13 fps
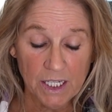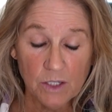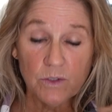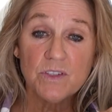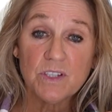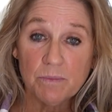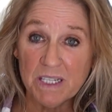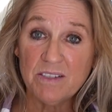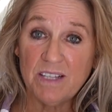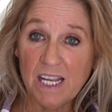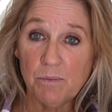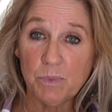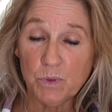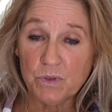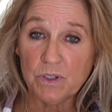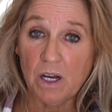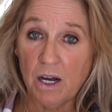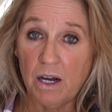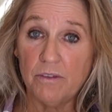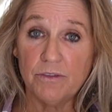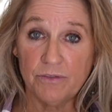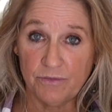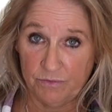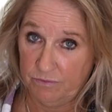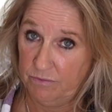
here are some examples of